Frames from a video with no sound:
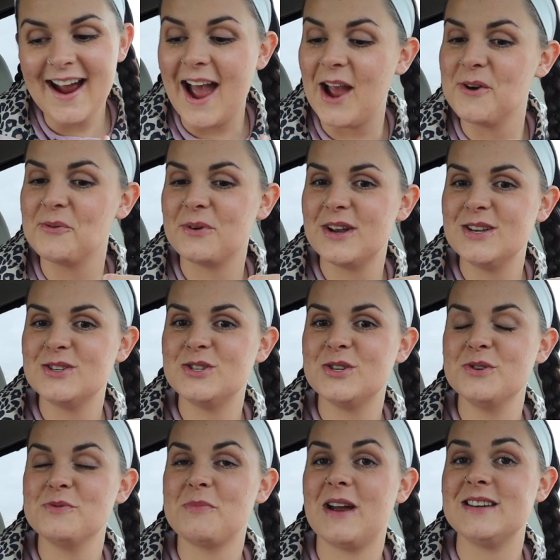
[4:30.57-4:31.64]
I went
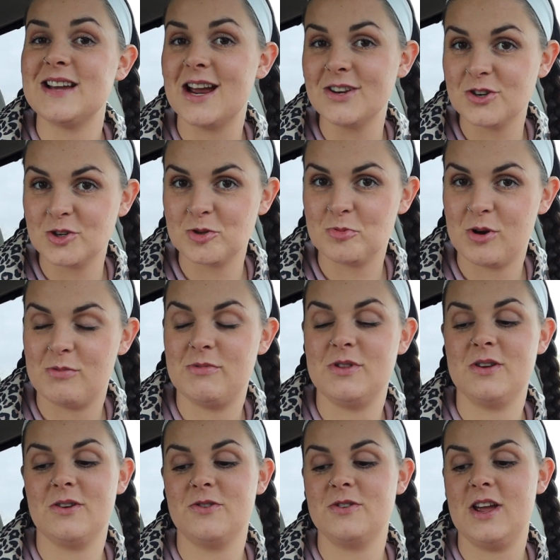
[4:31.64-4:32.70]
to my doctor's appointment
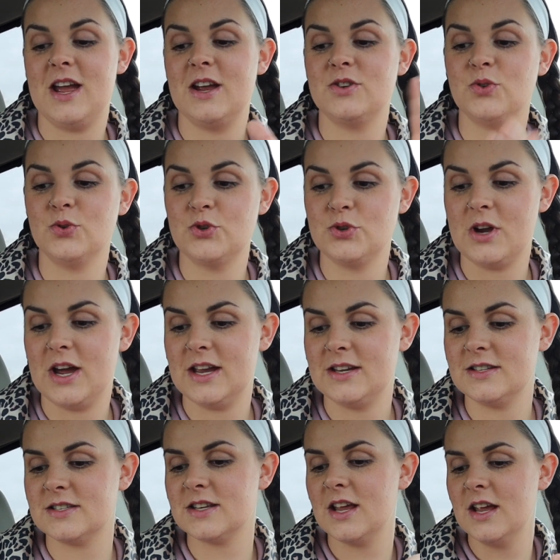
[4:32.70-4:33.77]
the other day. I told you
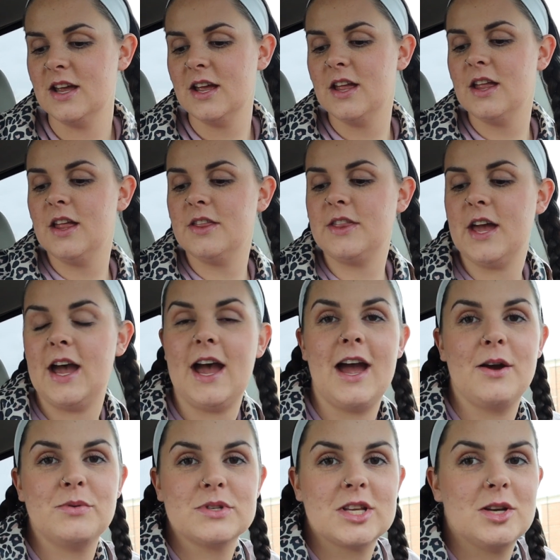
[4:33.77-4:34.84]
guys that
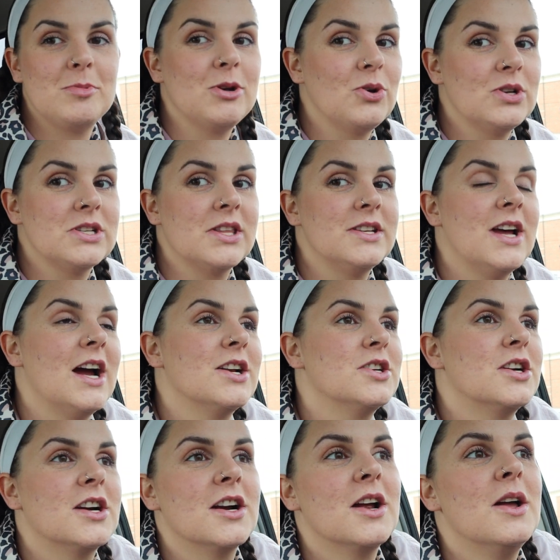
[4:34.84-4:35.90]
I was gonna be going to the
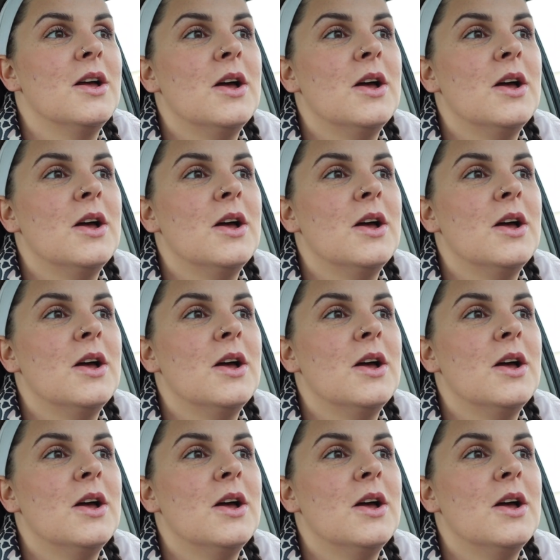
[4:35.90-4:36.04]
doctor